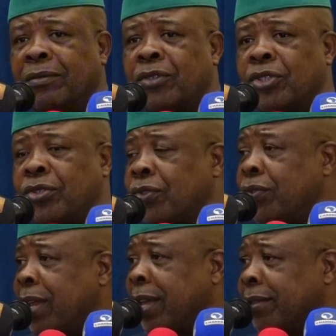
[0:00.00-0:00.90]

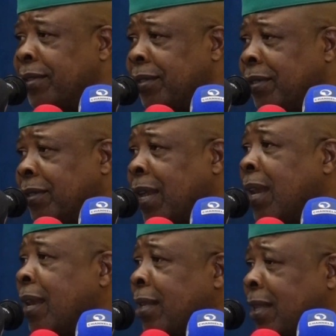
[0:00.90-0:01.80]
sooner
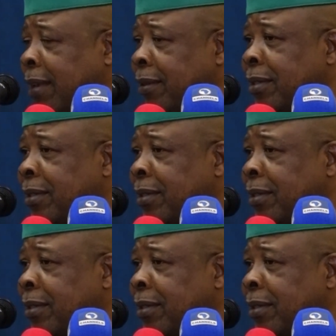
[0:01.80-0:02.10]
than later,